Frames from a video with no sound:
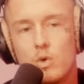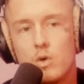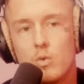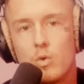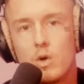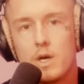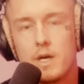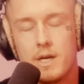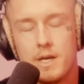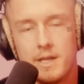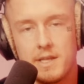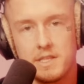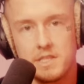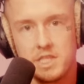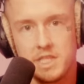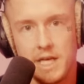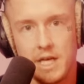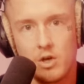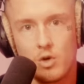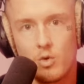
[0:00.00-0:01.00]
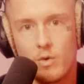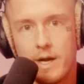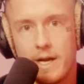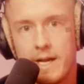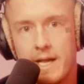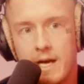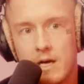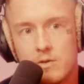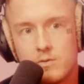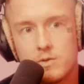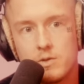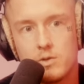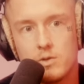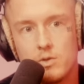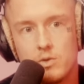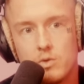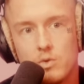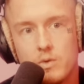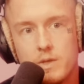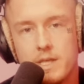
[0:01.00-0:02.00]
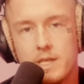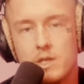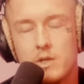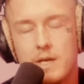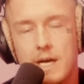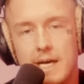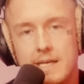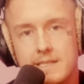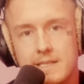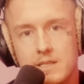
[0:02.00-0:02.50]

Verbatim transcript: working on the channel right now to get you guys as